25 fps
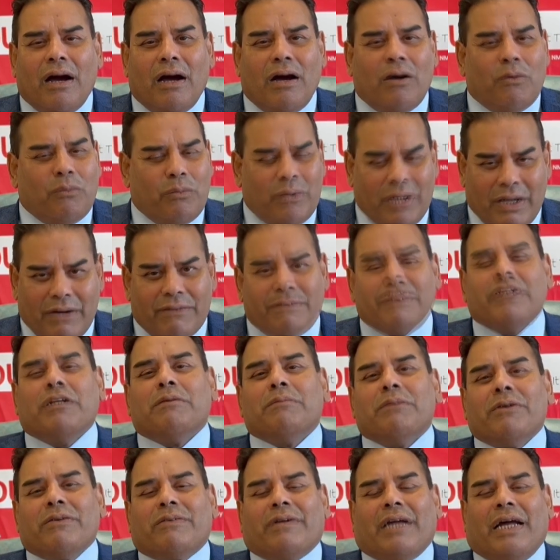We have a number
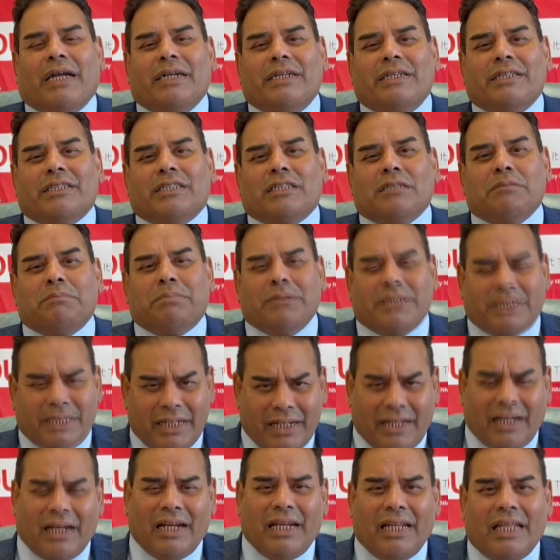of candidates, and
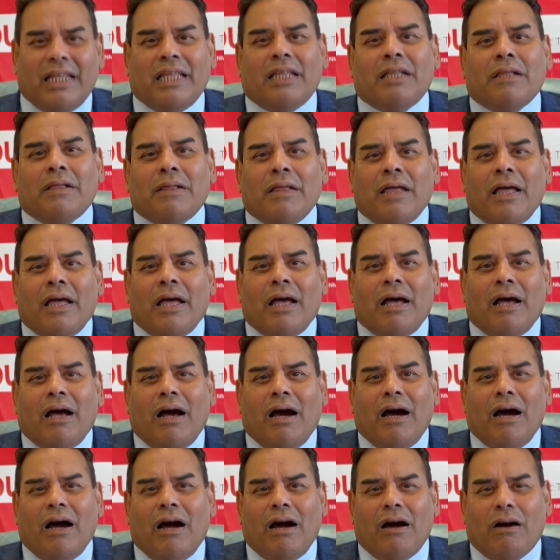particularly
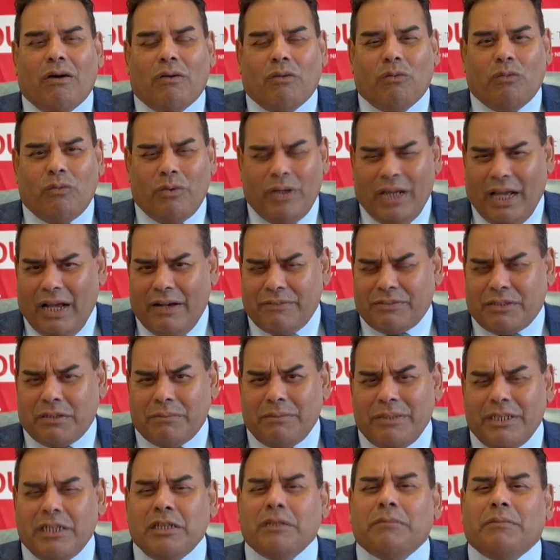we have some
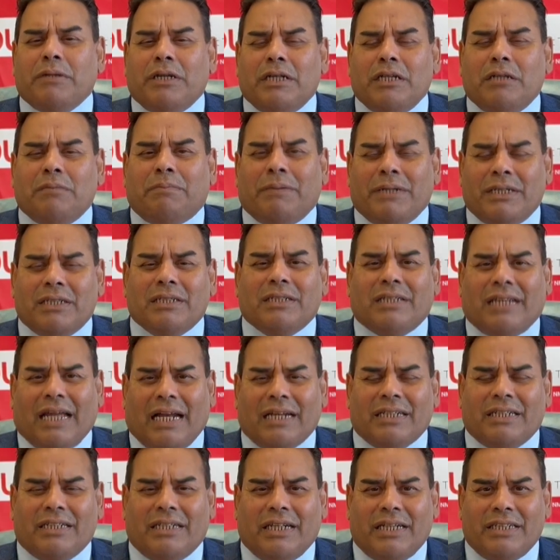independent
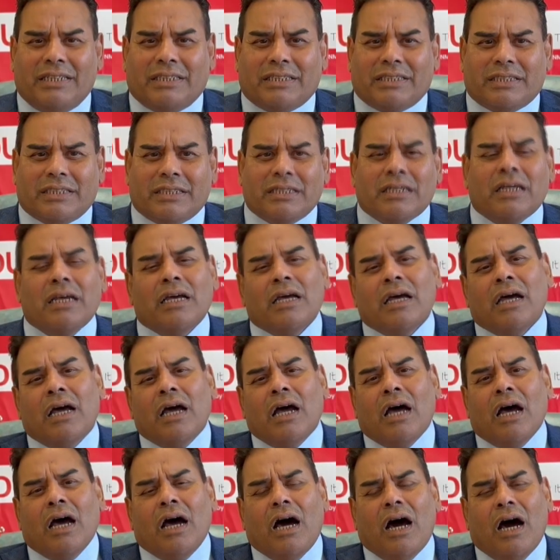candidates
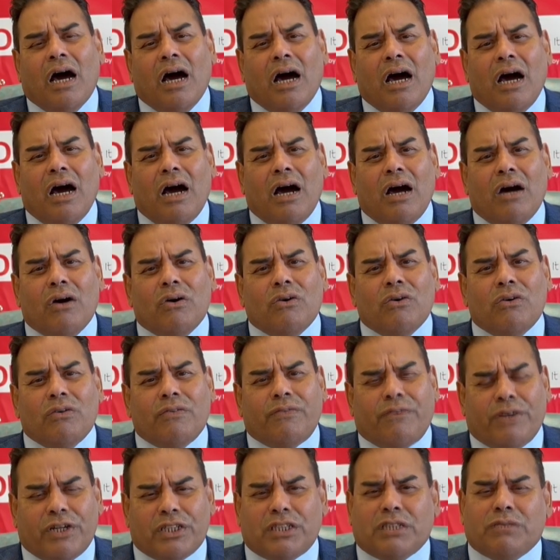who,
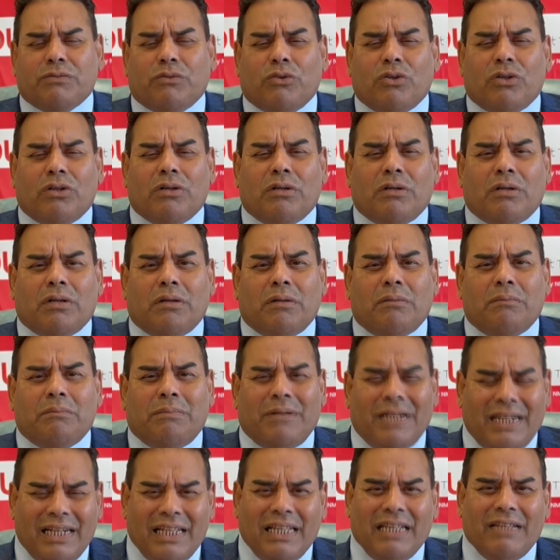first of all,
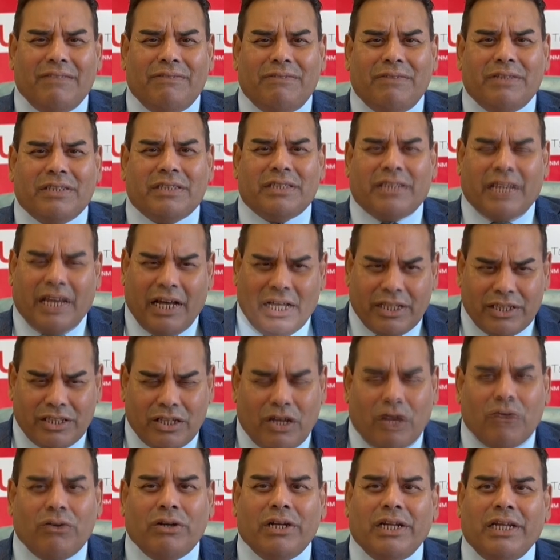believe they are the
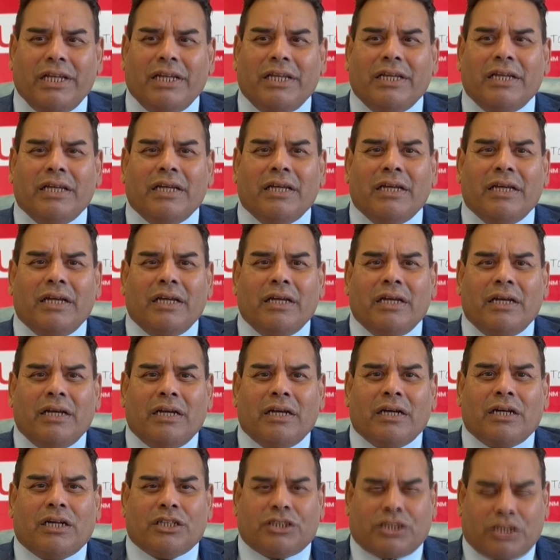only
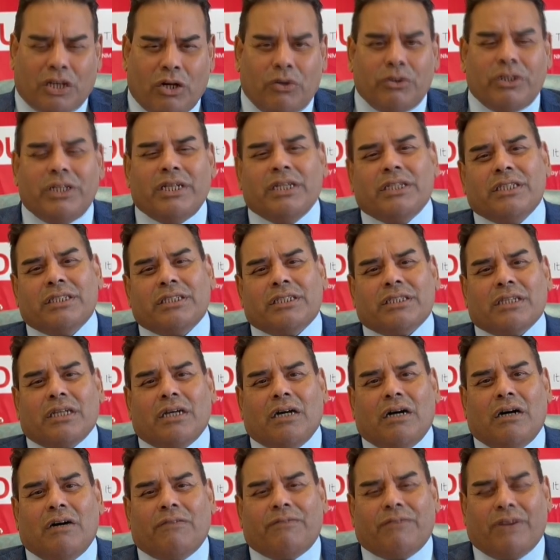custodians
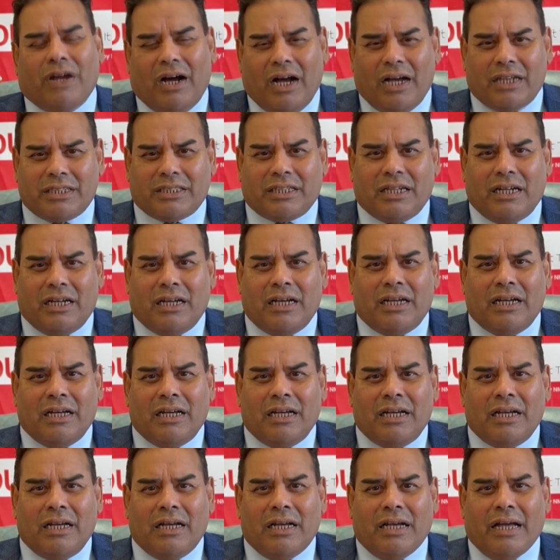of Gaza
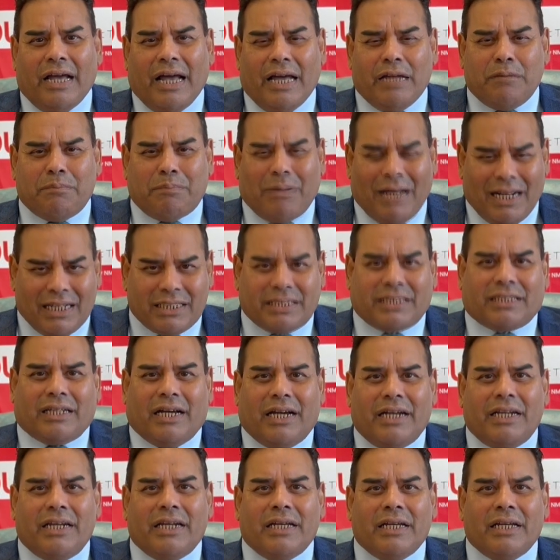and Palestine.